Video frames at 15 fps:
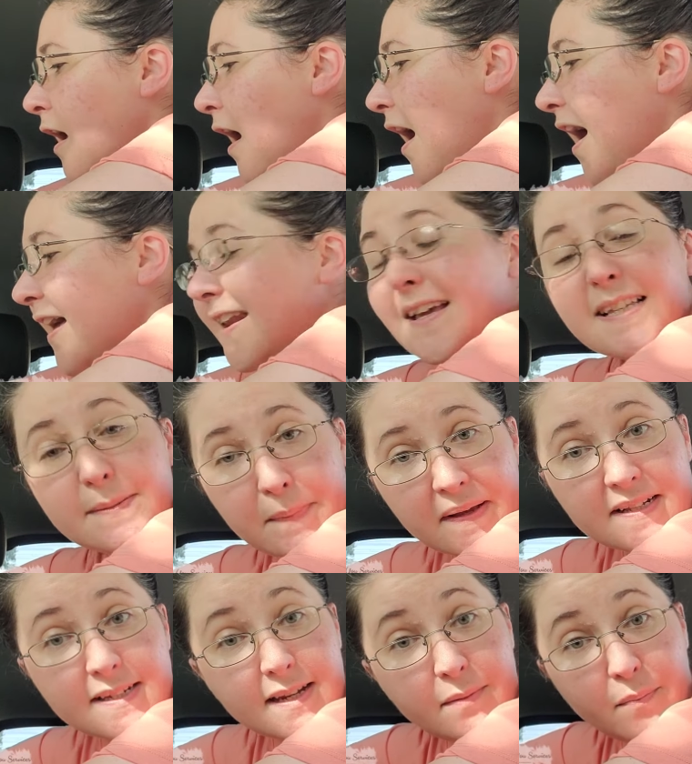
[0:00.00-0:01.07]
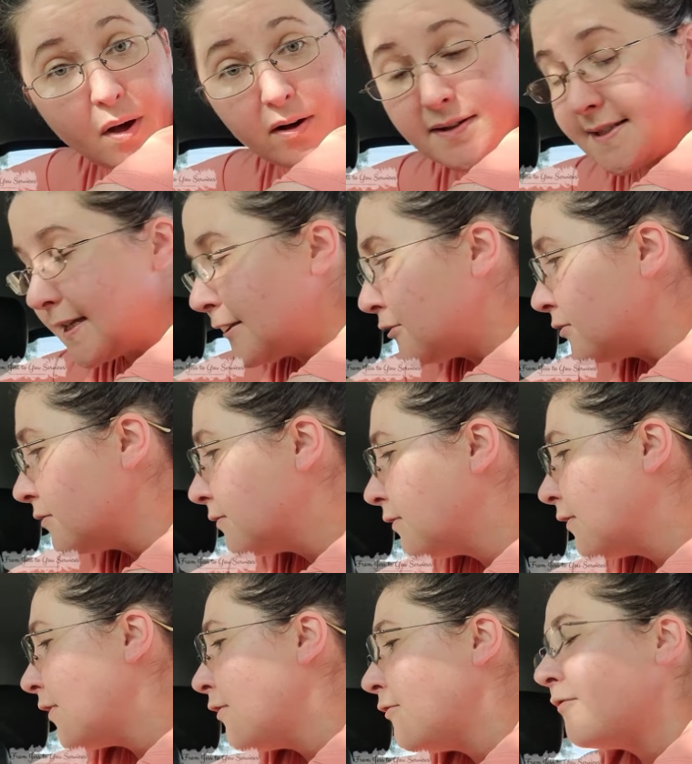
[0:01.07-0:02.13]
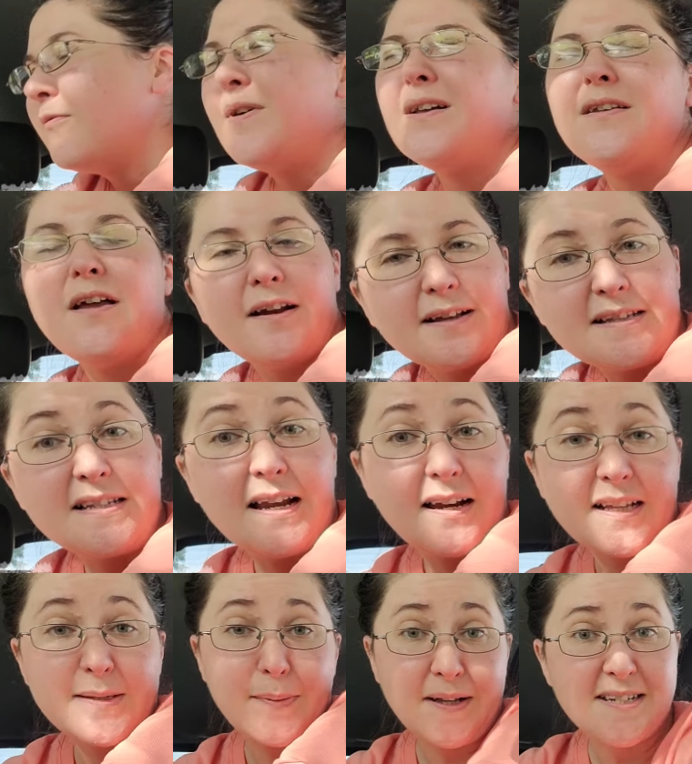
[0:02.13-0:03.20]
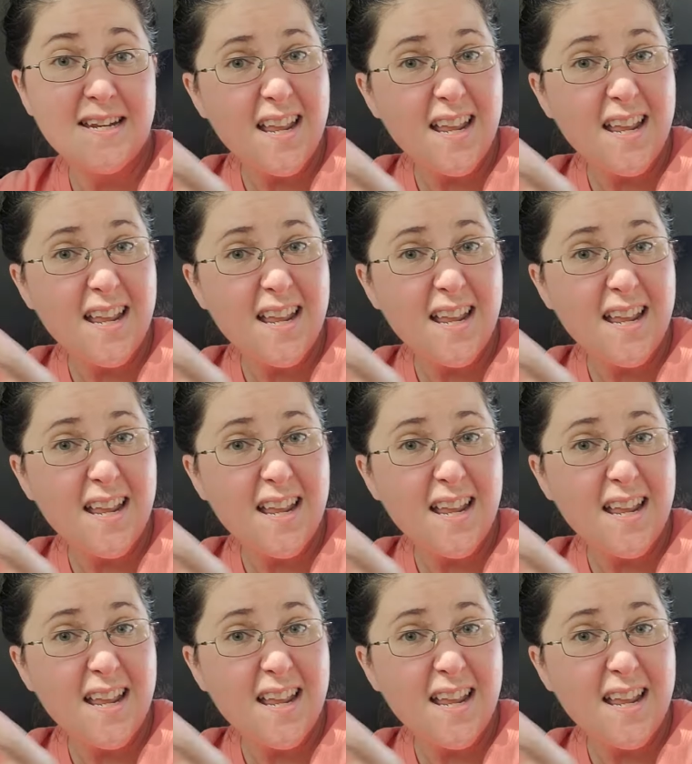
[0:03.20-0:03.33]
unexpected unboxing. Well, not unexpected.